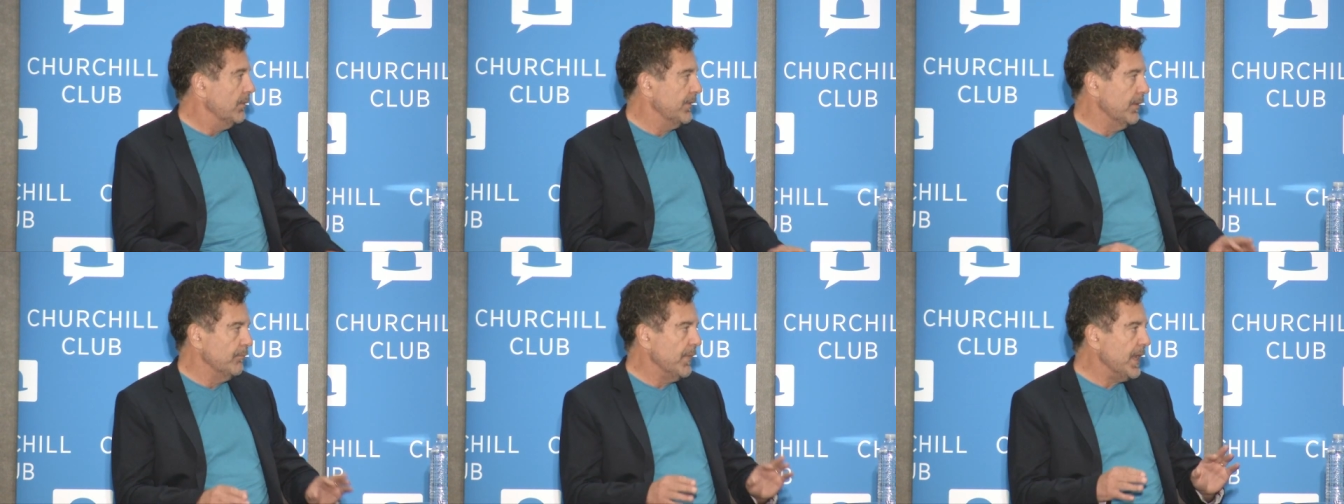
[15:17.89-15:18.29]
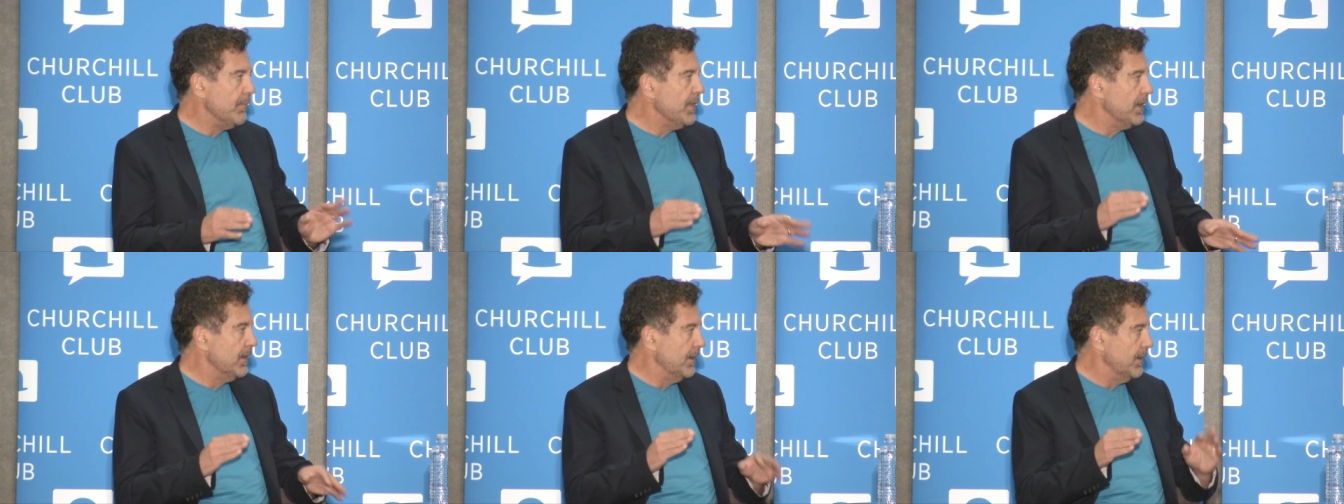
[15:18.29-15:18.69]
that
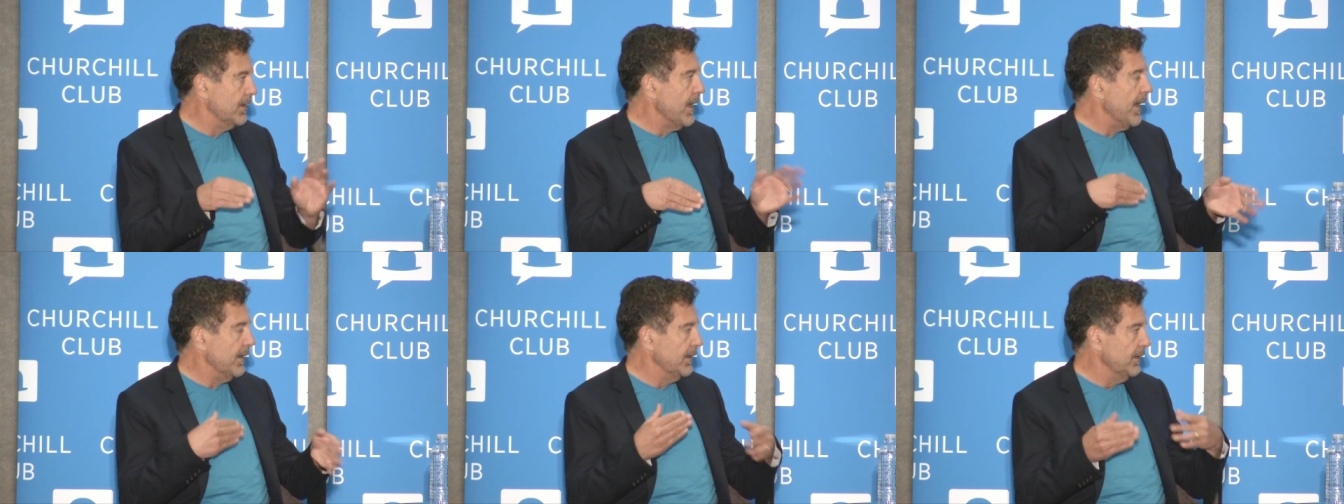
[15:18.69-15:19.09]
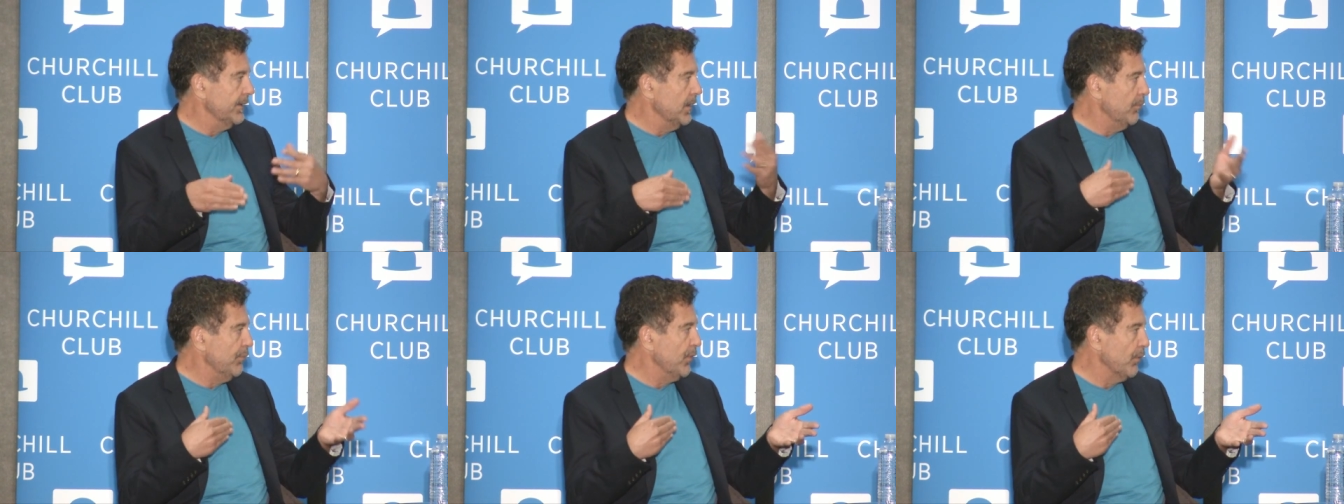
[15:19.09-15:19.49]
maybe it had gotten a
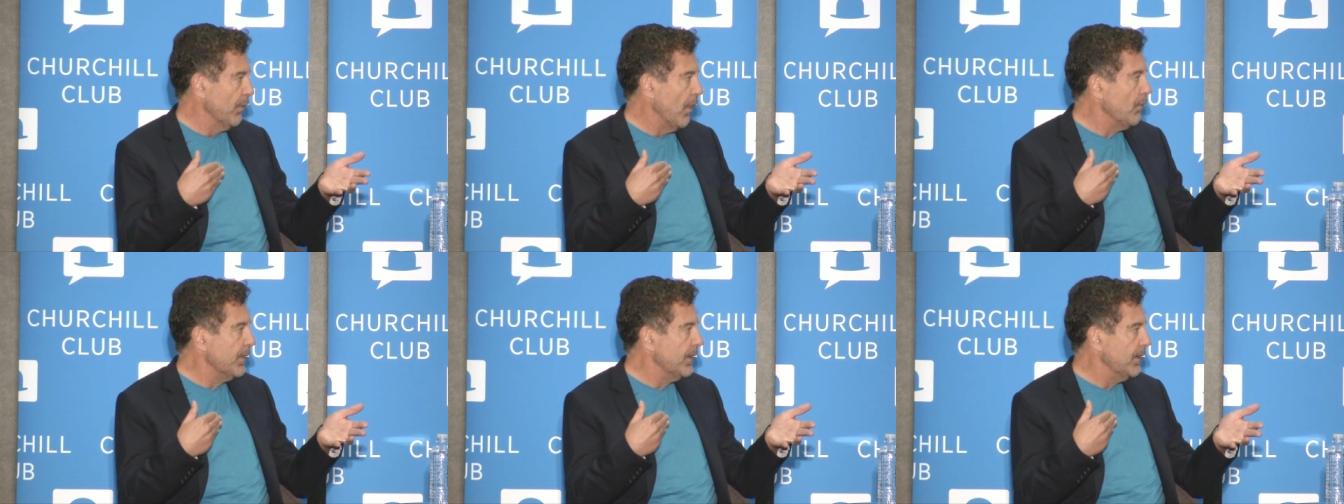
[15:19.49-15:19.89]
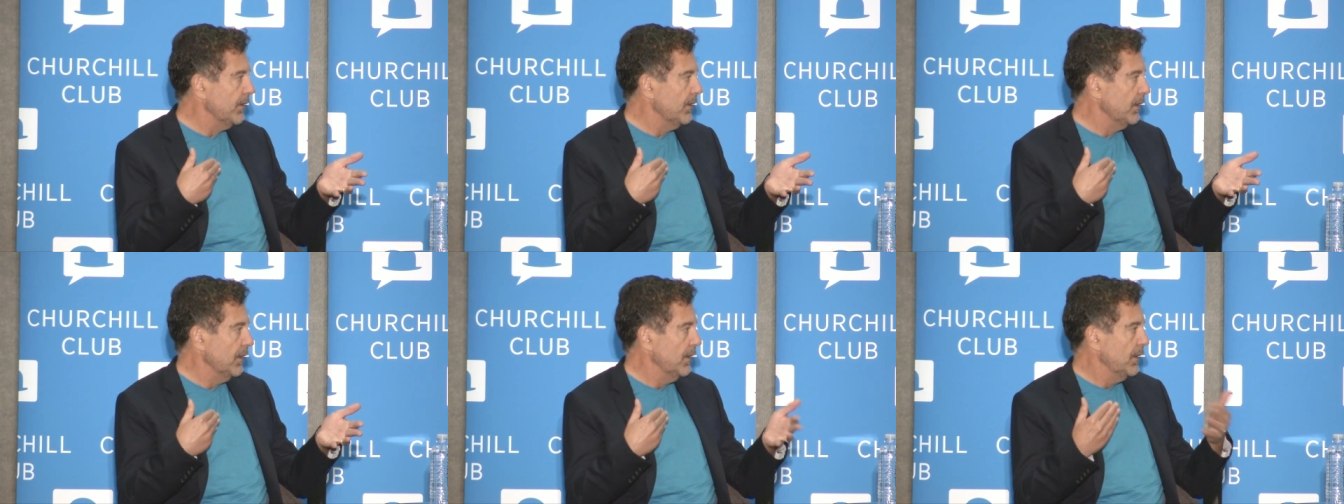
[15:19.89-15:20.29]
little
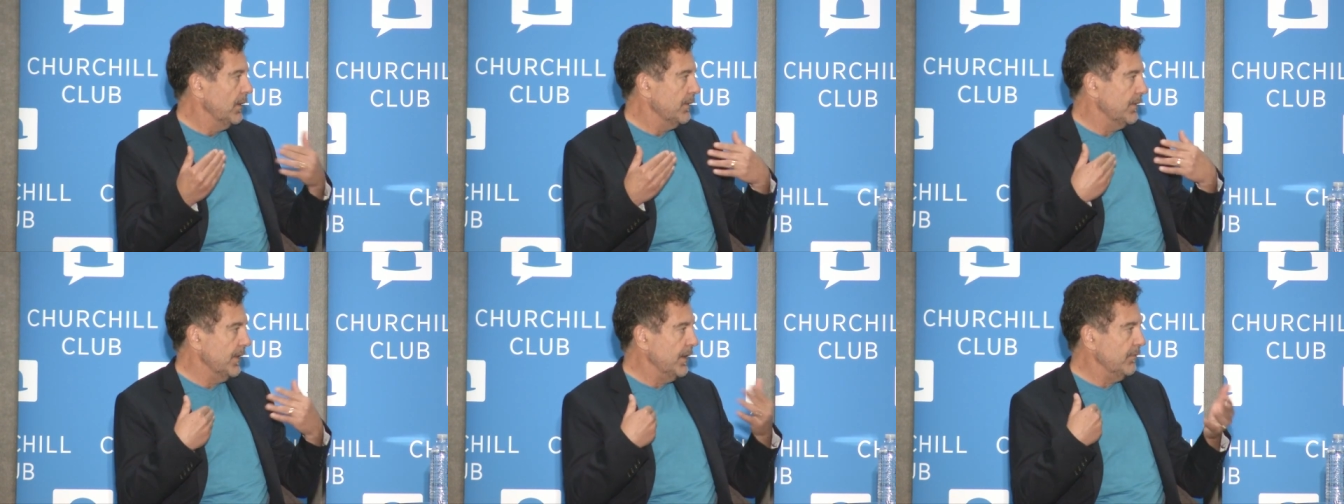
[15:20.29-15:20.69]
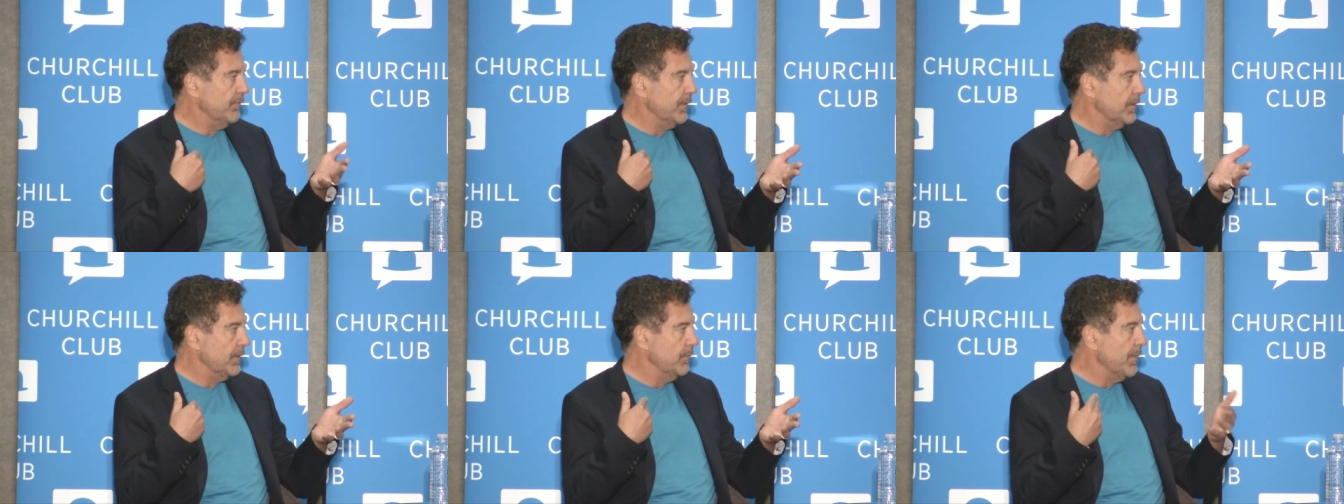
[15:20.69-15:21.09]
parochial, that if
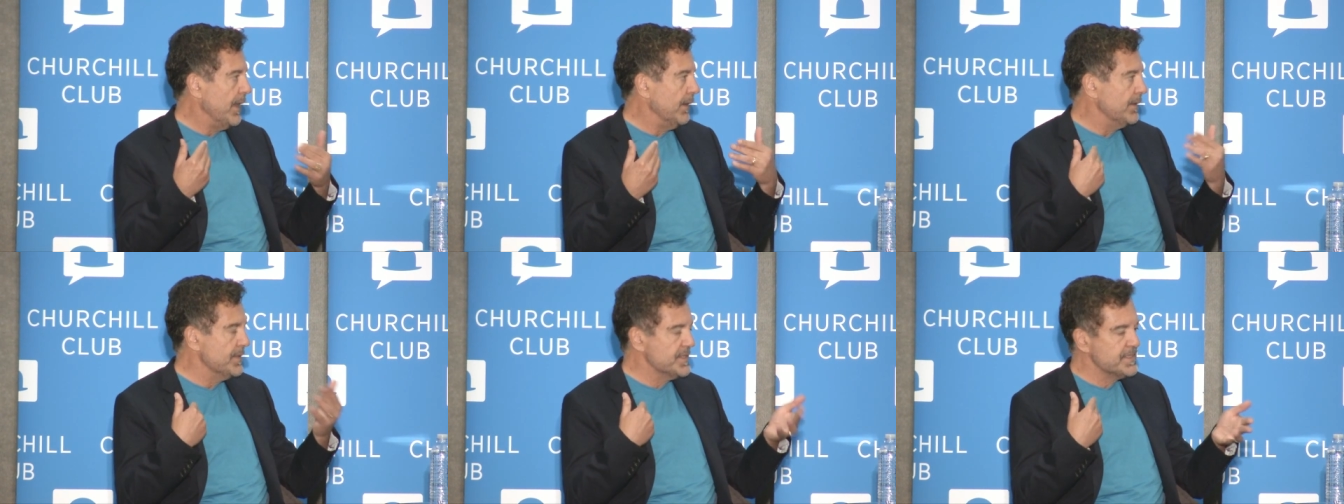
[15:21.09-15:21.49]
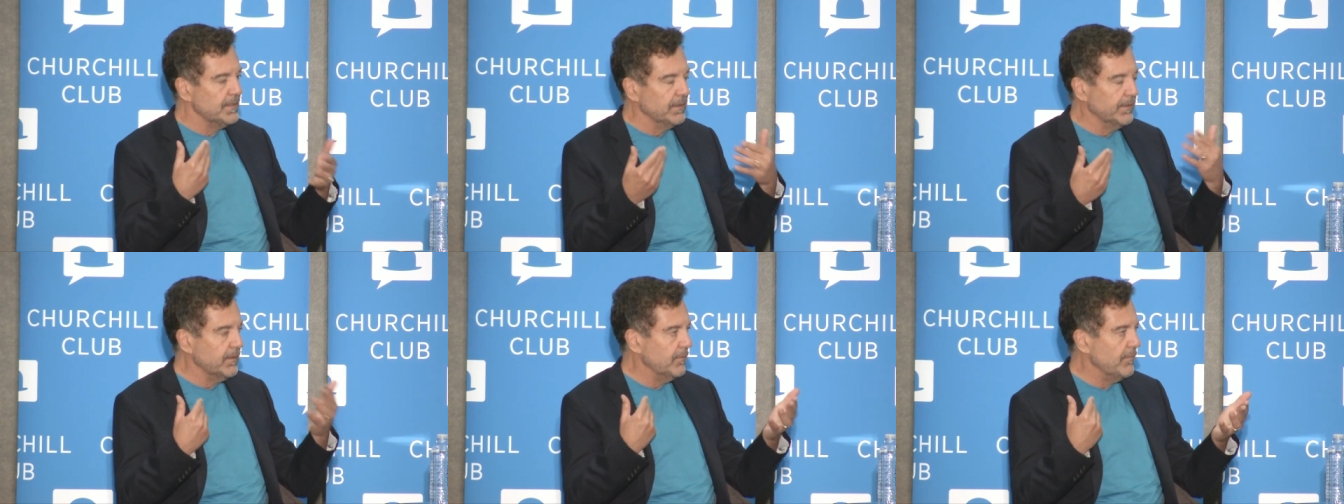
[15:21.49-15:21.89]
it had been in
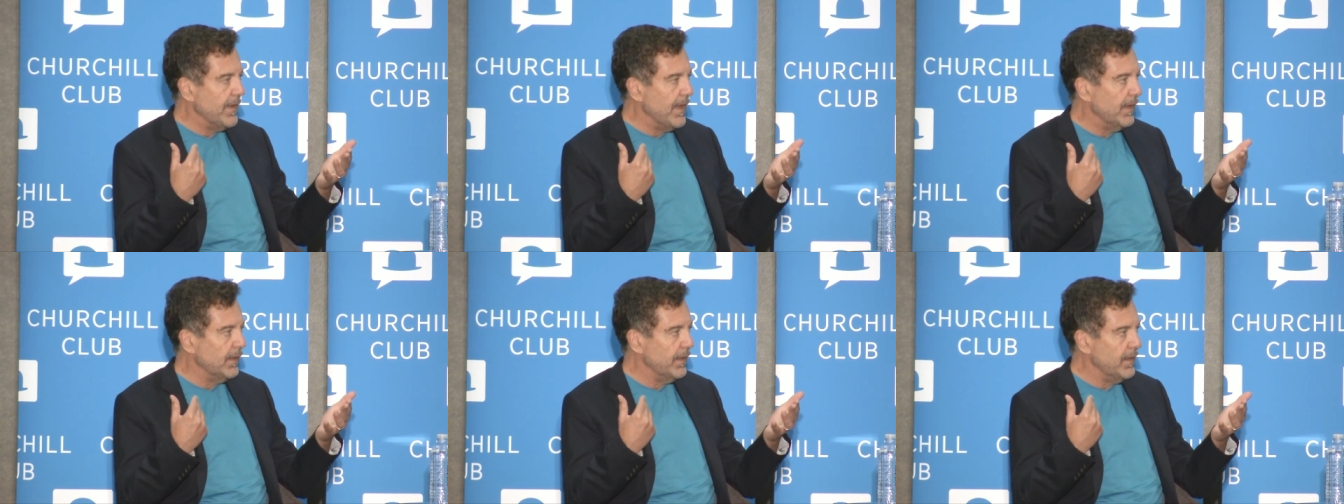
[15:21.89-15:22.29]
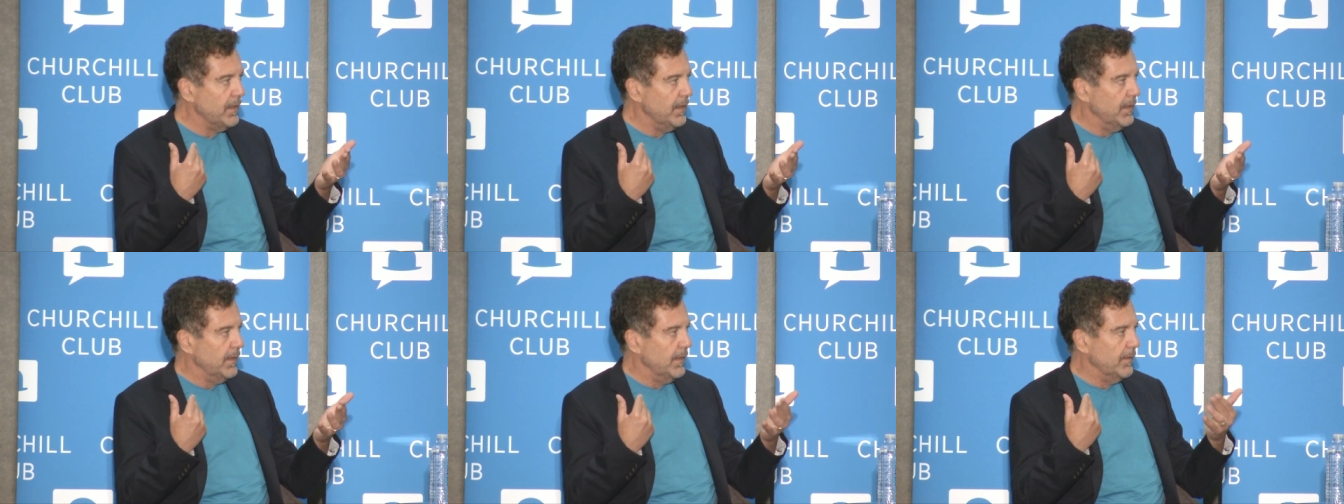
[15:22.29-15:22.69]
Silicon Valley,
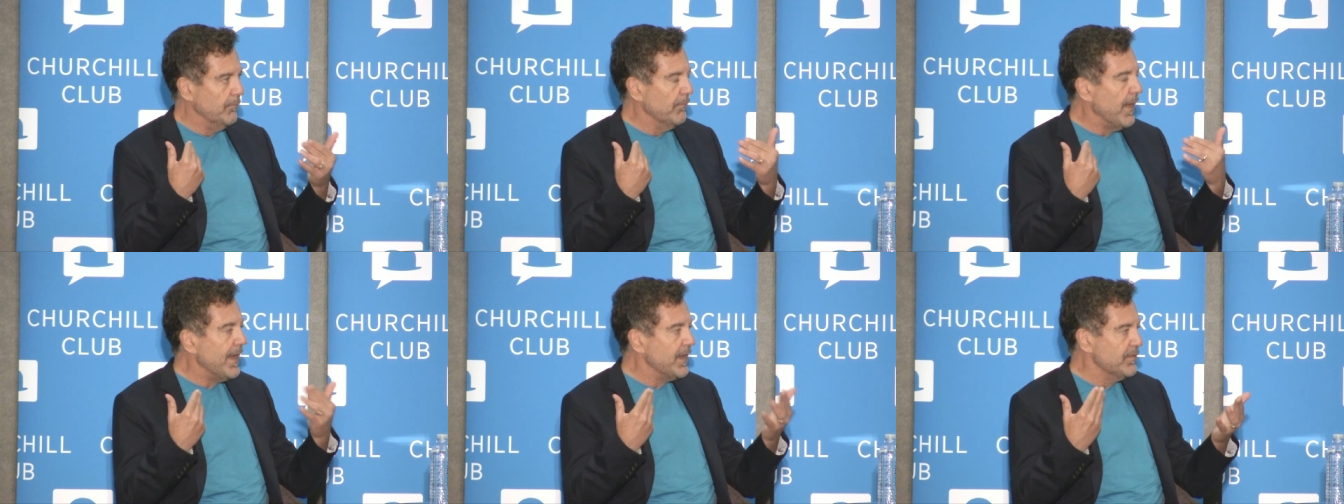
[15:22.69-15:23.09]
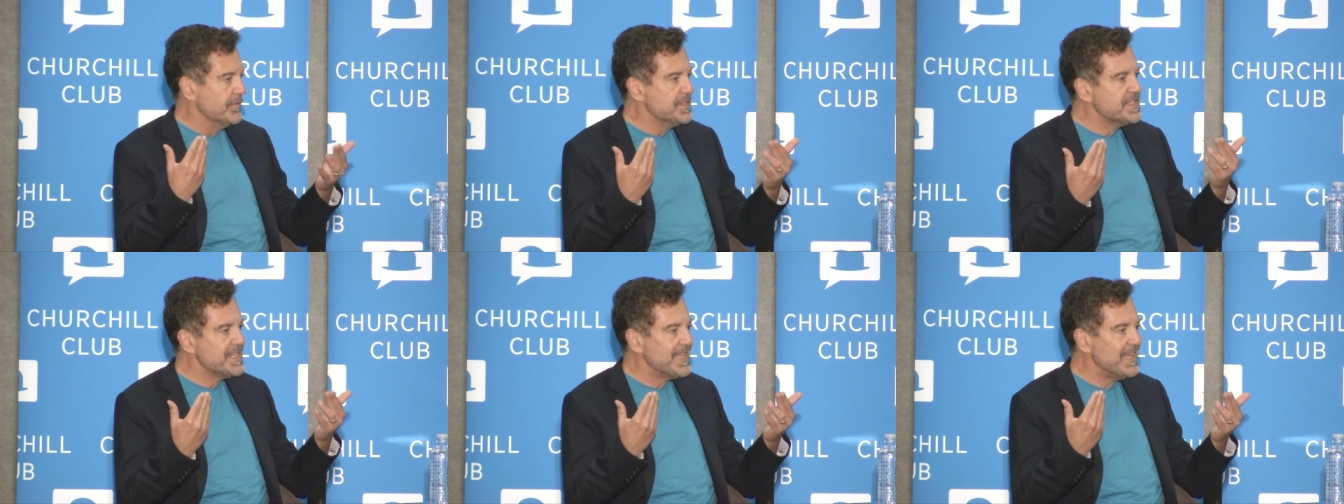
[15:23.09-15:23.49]
it might have
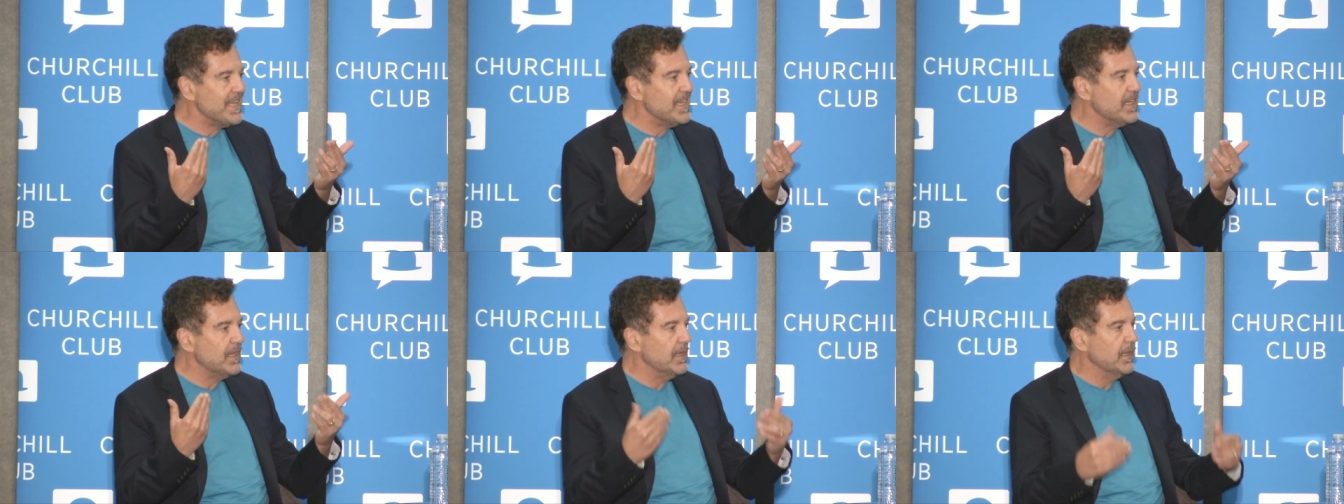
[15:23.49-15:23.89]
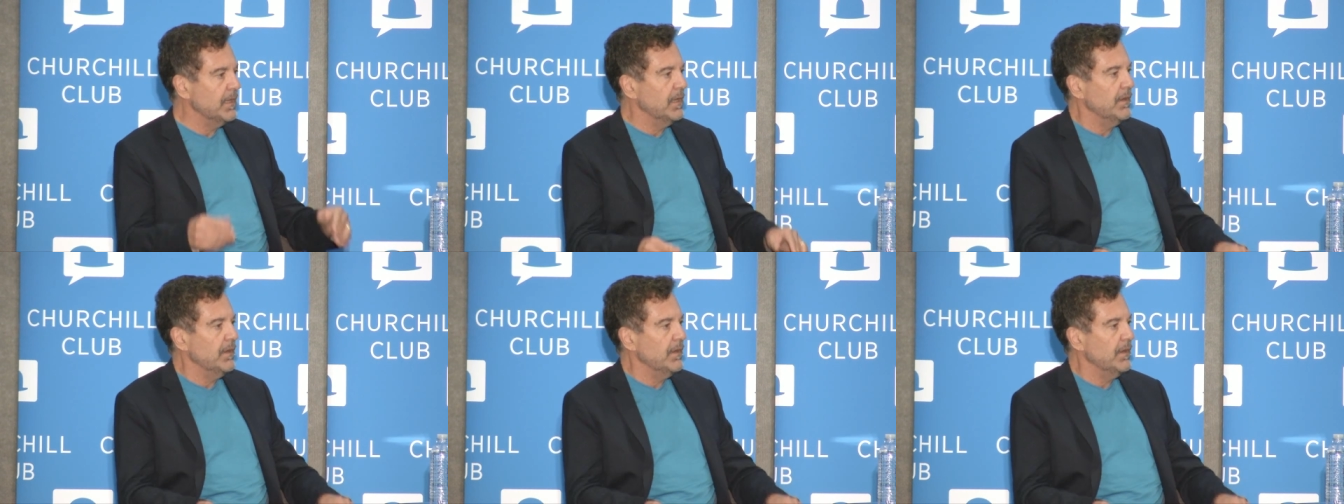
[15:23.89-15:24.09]
seen,